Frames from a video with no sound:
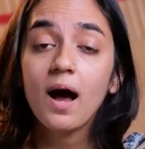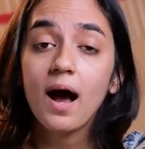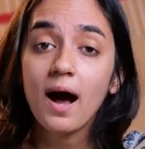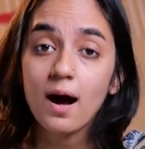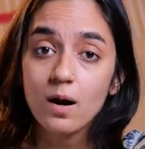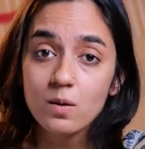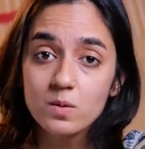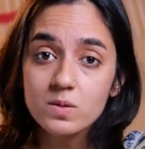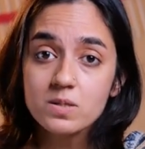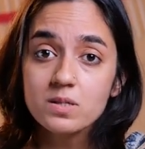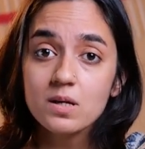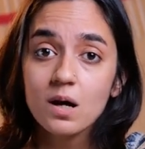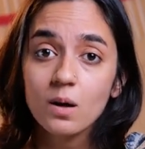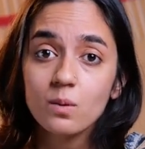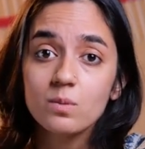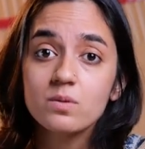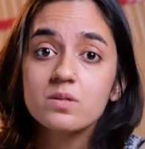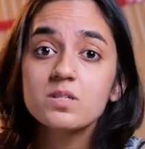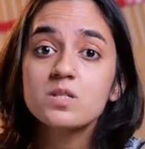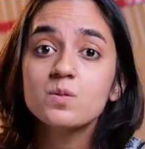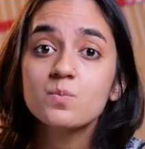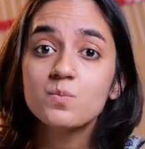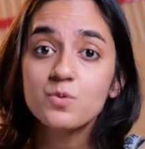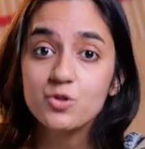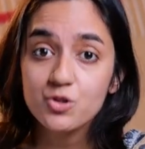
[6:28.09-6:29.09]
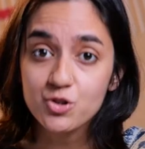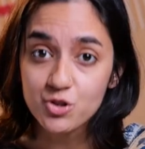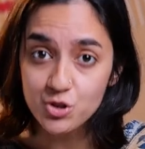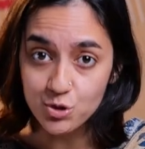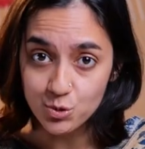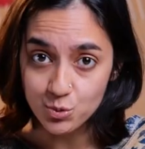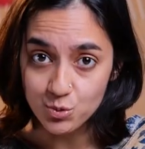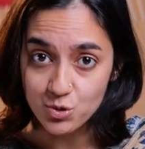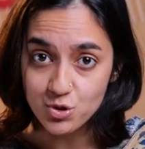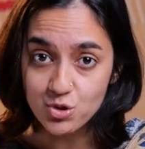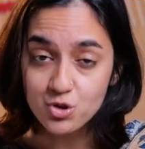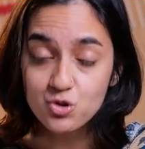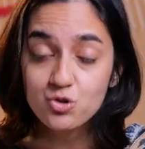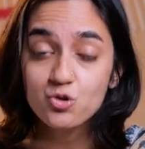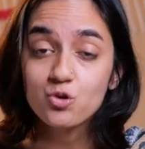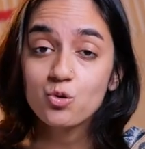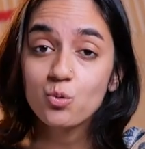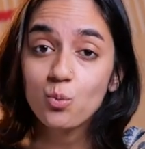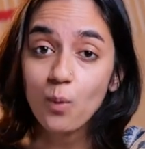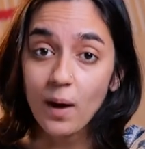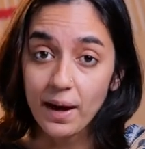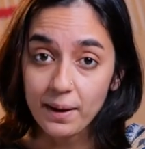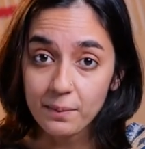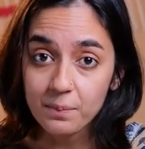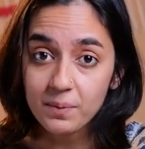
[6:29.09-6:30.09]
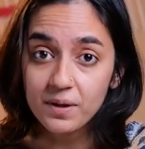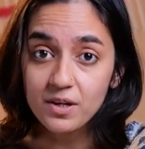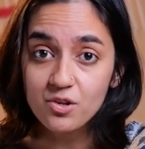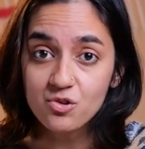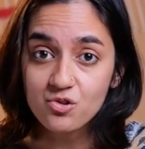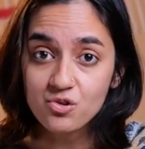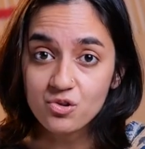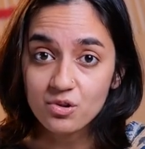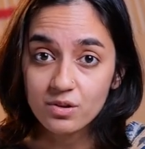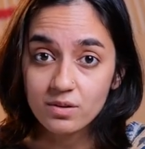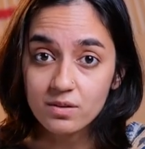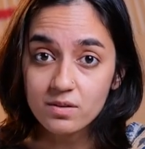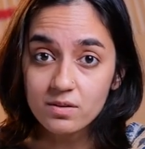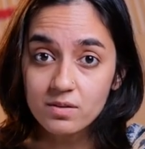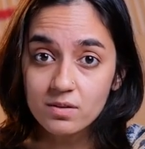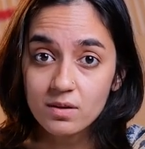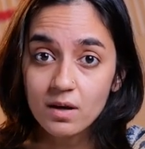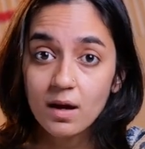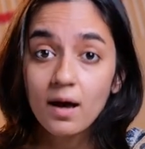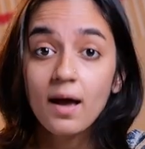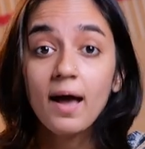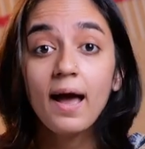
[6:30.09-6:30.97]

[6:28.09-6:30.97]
how sound is produced through vibrations